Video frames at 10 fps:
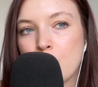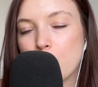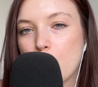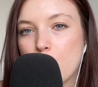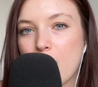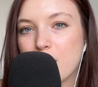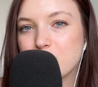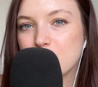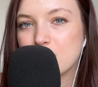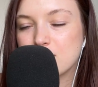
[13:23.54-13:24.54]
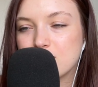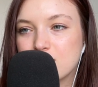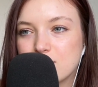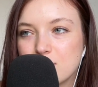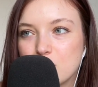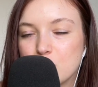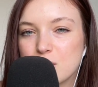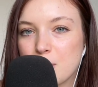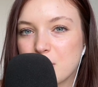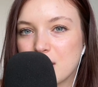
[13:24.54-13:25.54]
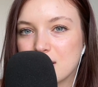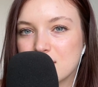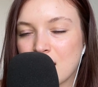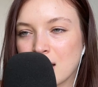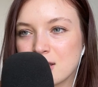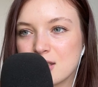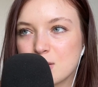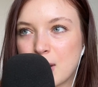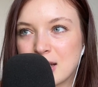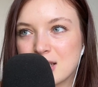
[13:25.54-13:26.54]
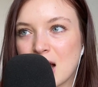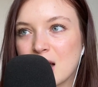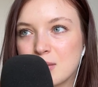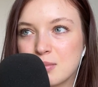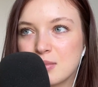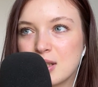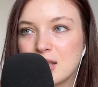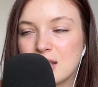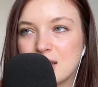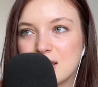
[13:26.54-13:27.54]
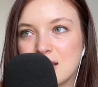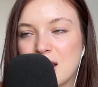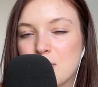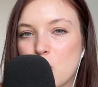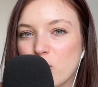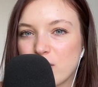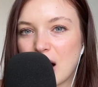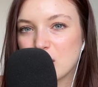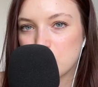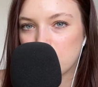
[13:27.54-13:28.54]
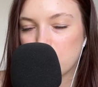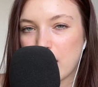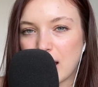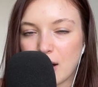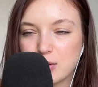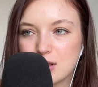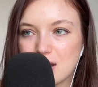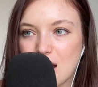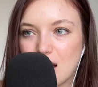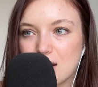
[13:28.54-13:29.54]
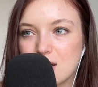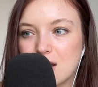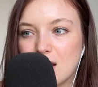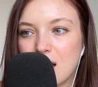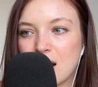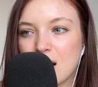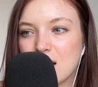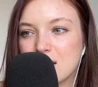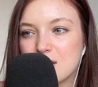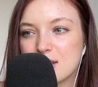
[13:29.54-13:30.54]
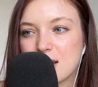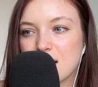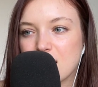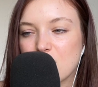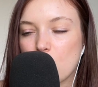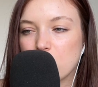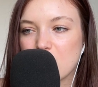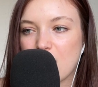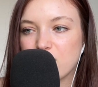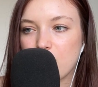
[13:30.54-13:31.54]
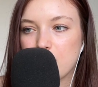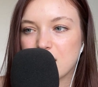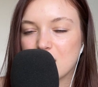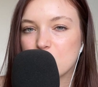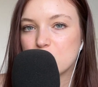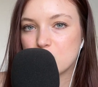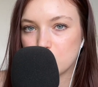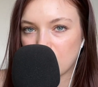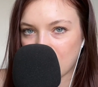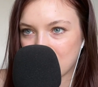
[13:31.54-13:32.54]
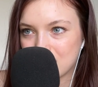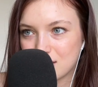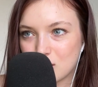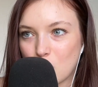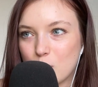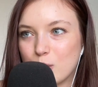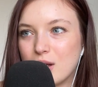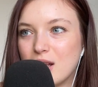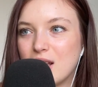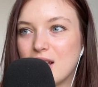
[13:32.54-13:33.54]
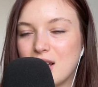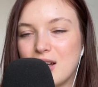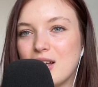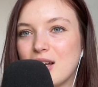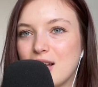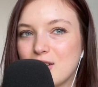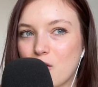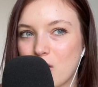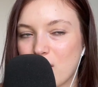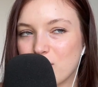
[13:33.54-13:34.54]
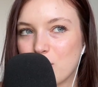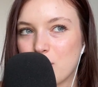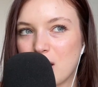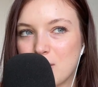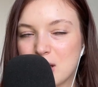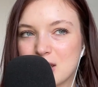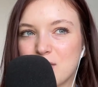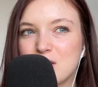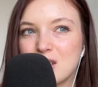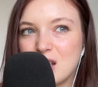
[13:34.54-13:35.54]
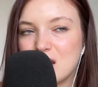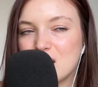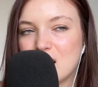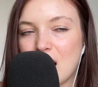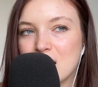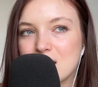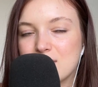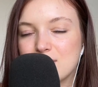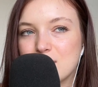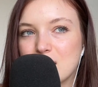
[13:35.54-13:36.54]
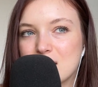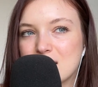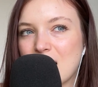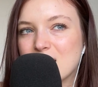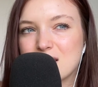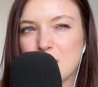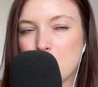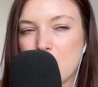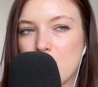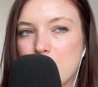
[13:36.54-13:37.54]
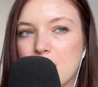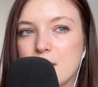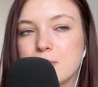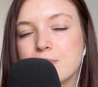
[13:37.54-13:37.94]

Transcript: go out and do something together and spend time in a more valuable way, I would say. And I understand that not everybody could do that, so don't come for me, because I've seen that said somewhere, where